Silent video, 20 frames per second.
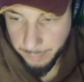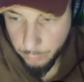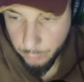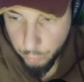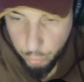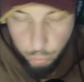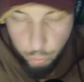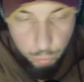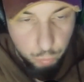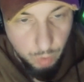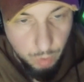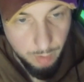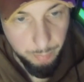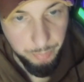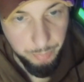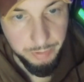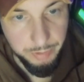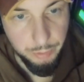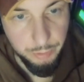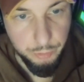grew
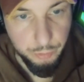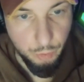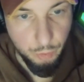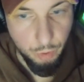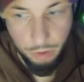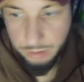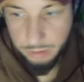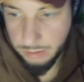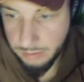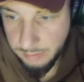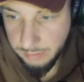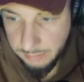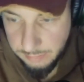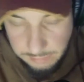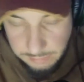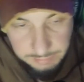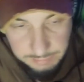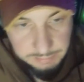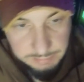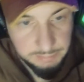up in New York,
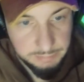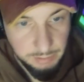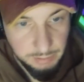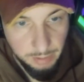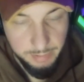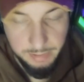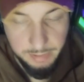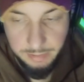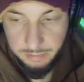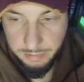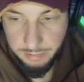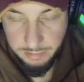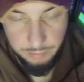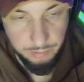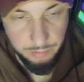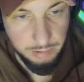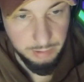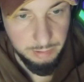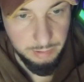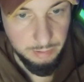studied
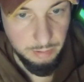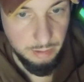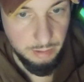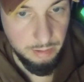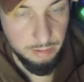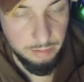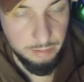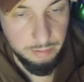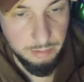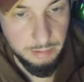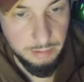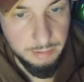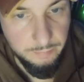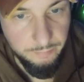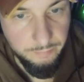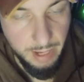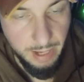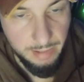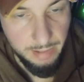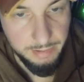in the
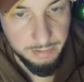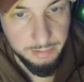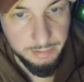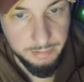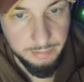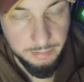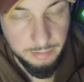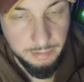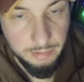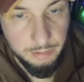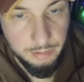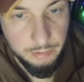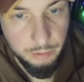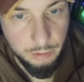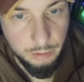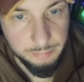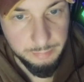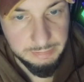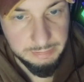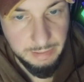Vatican. You
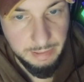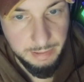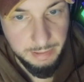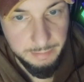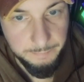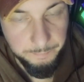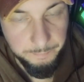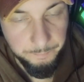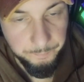know what I'm saying?